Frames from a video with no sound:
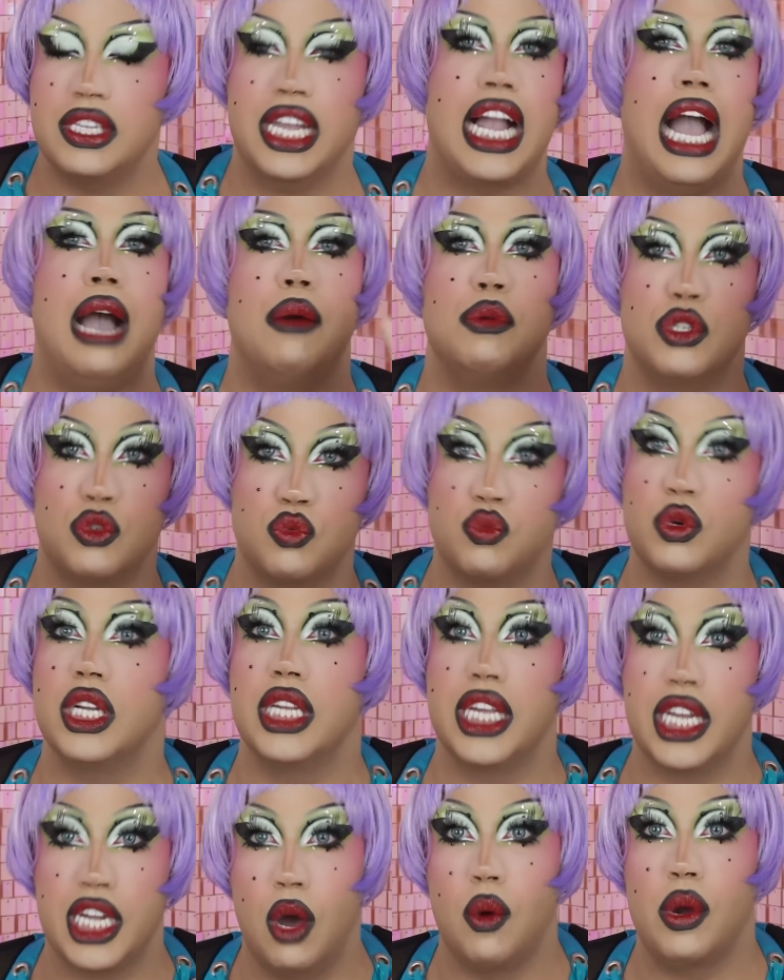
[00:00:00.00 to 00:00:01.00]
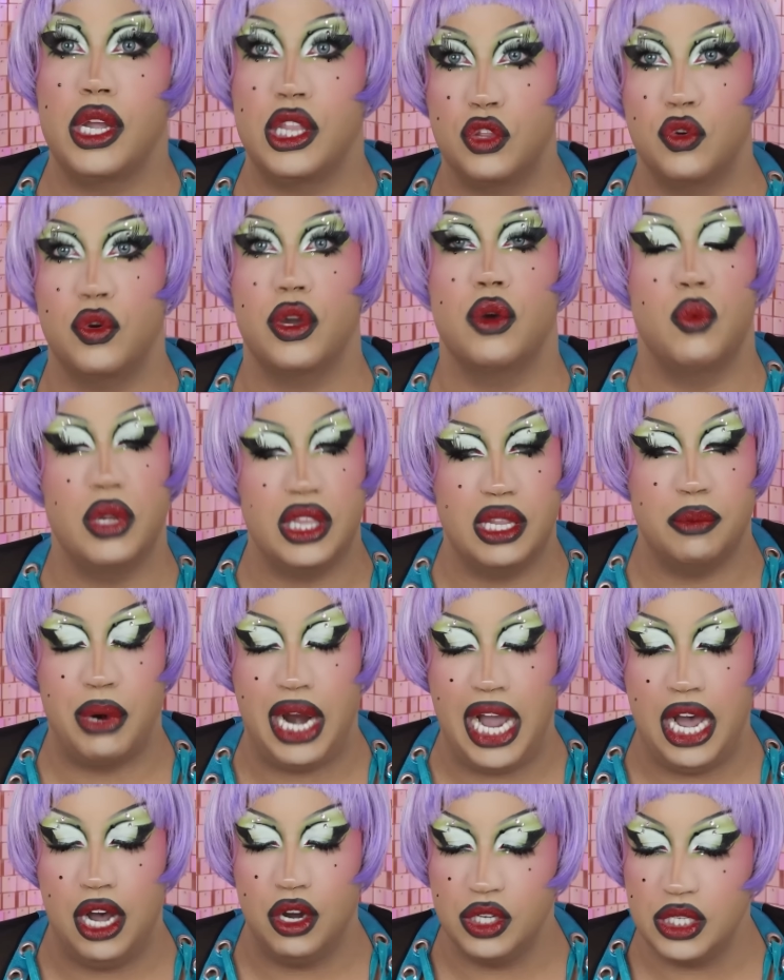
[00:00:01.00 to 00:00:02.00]
Like, I was really going through it with the
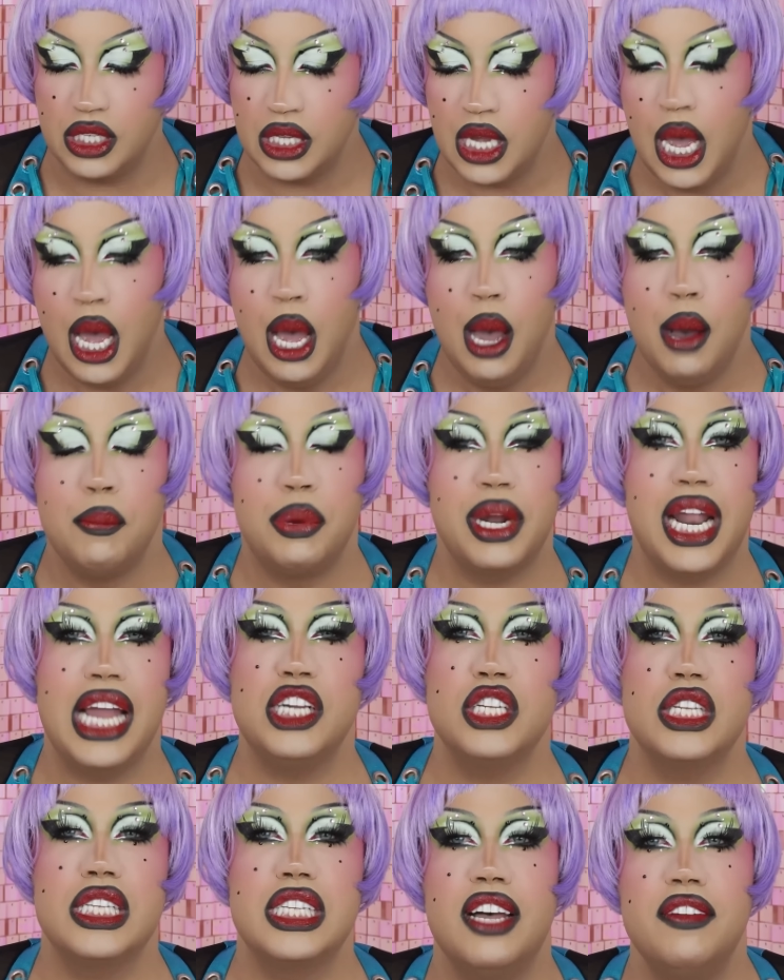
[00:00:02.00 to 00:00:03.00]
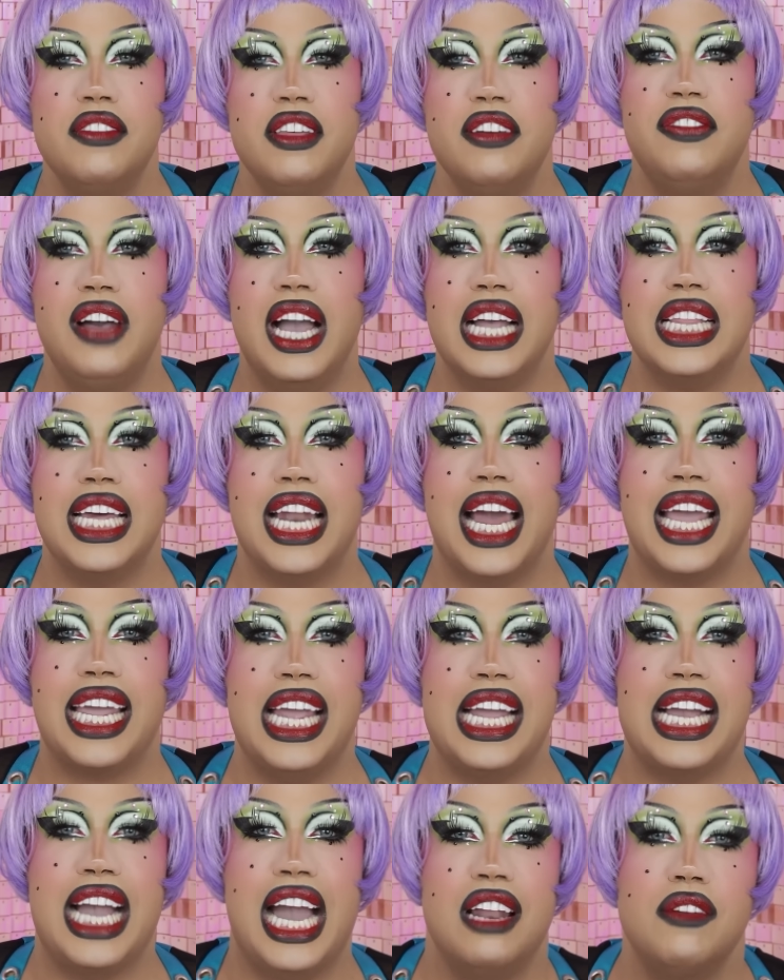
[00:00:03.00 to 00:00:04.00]
brows, but I just love the fact that I
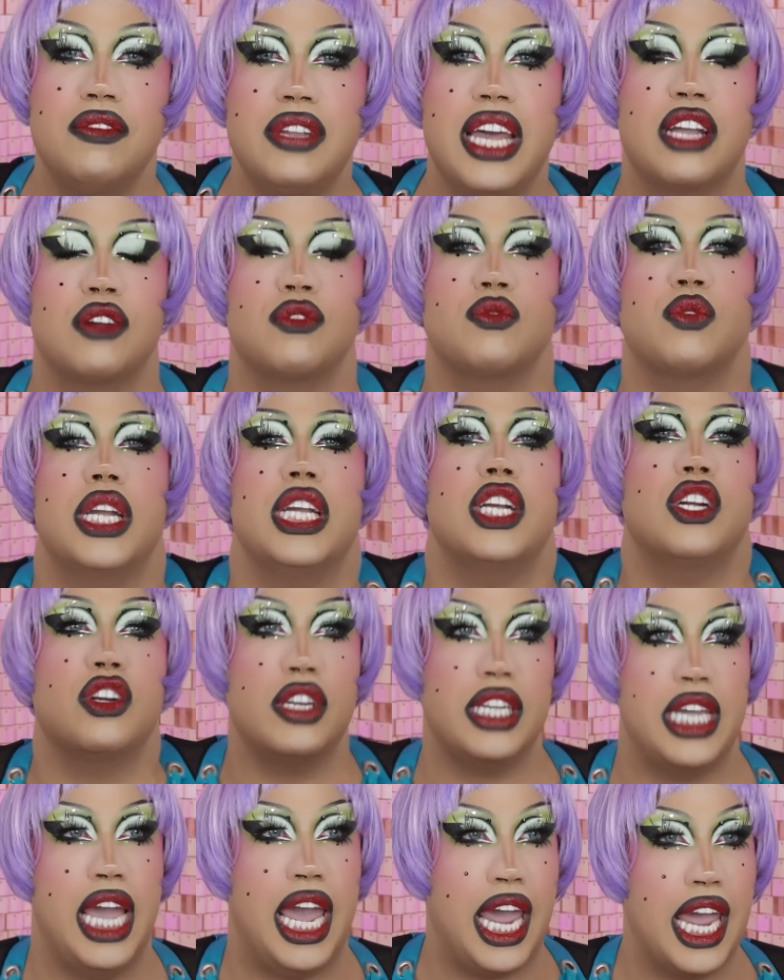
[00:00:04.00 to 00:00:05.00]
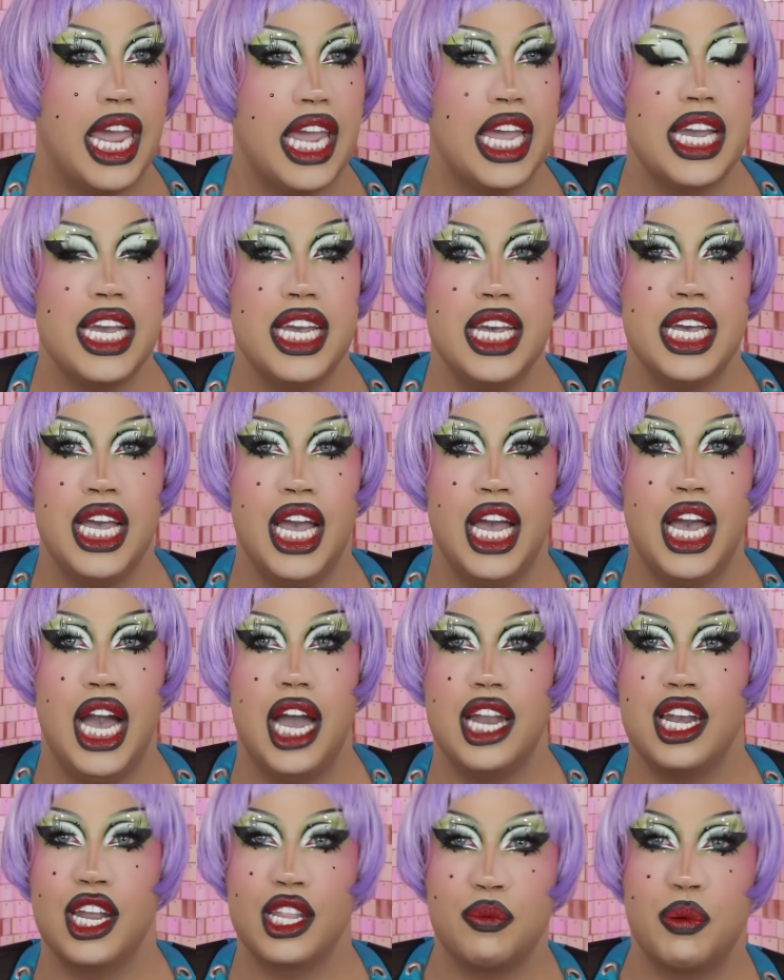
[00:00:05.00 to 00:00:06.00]
can kind of like recreate
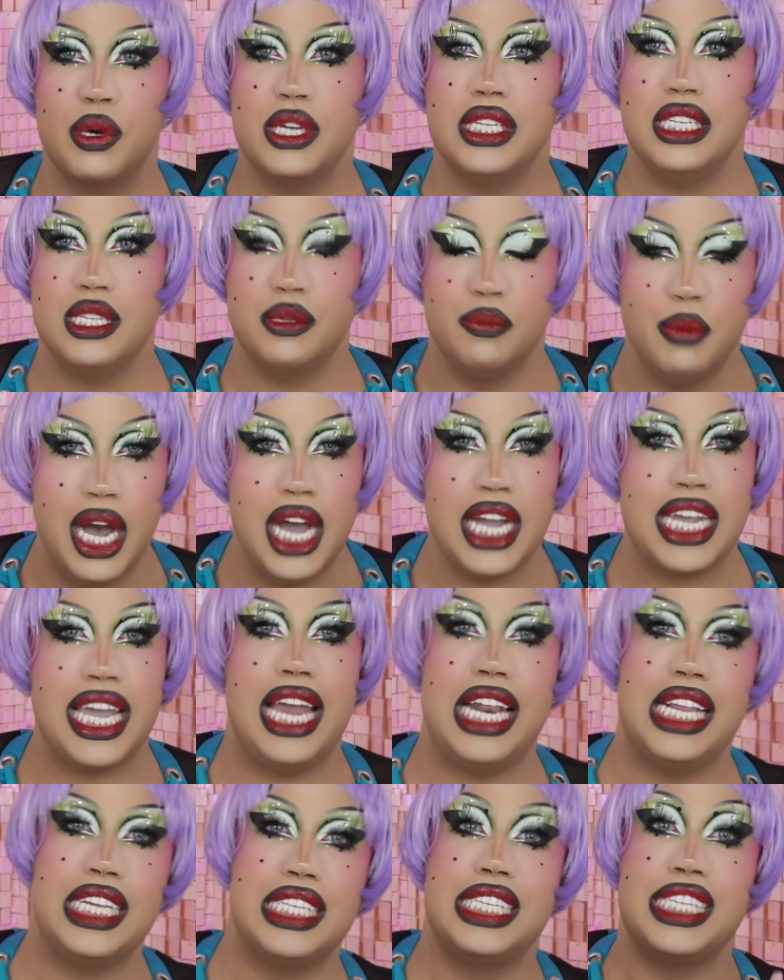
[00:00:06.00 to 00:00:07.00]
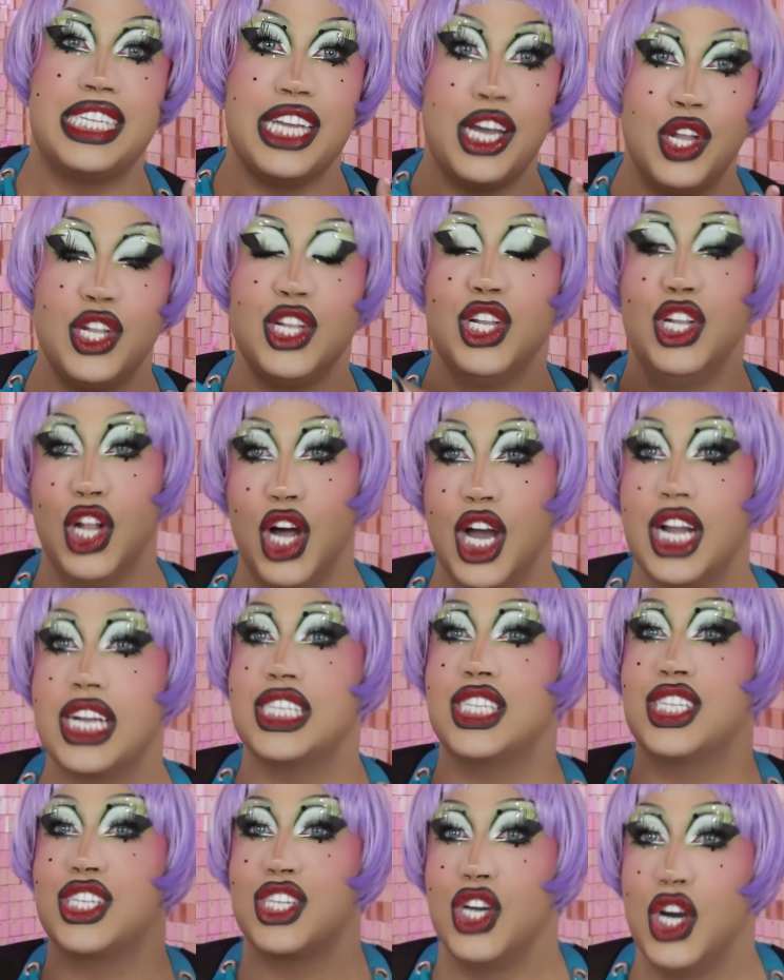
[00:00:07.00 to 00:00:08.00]
another person's mug and it still
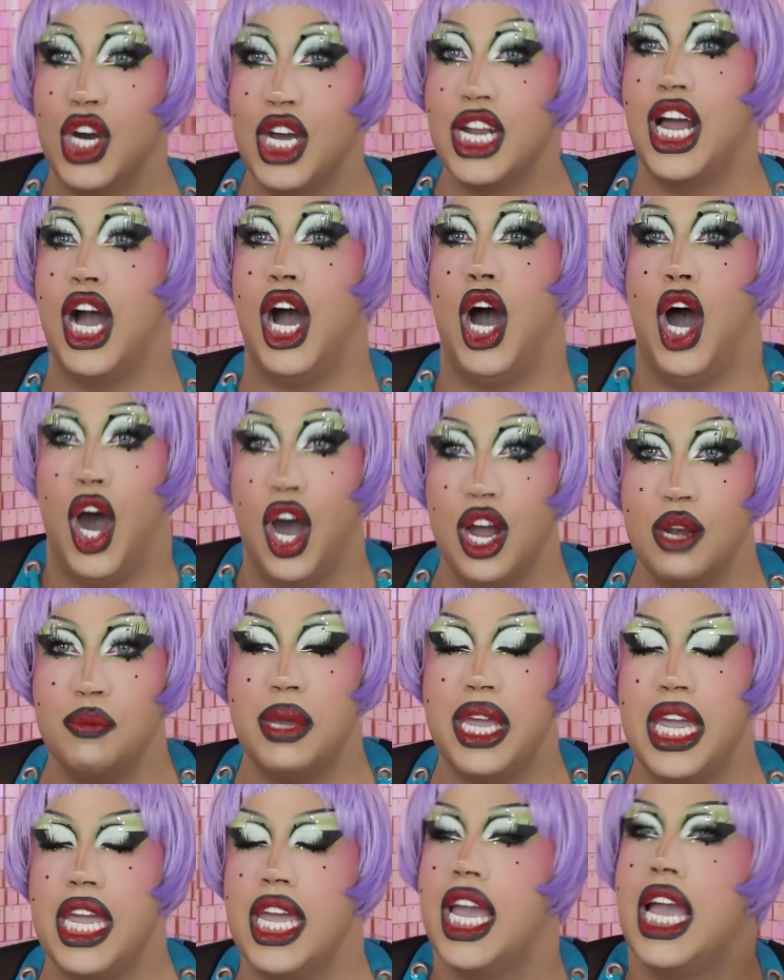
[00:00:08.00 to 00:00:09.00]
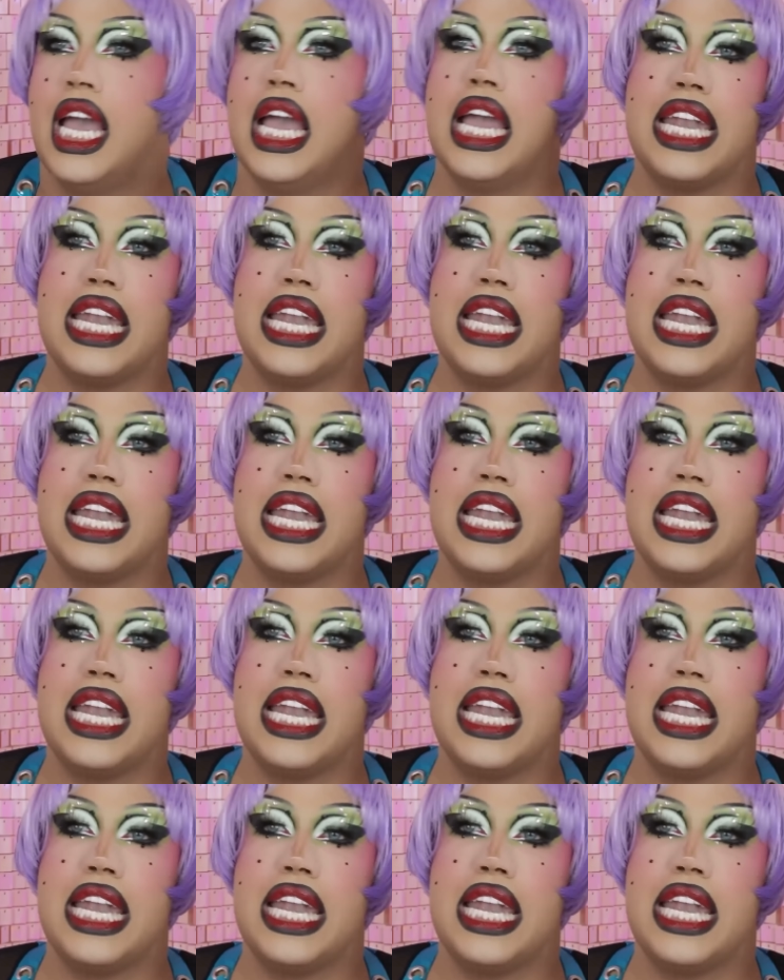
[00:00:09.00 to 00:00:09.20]
looks good on me.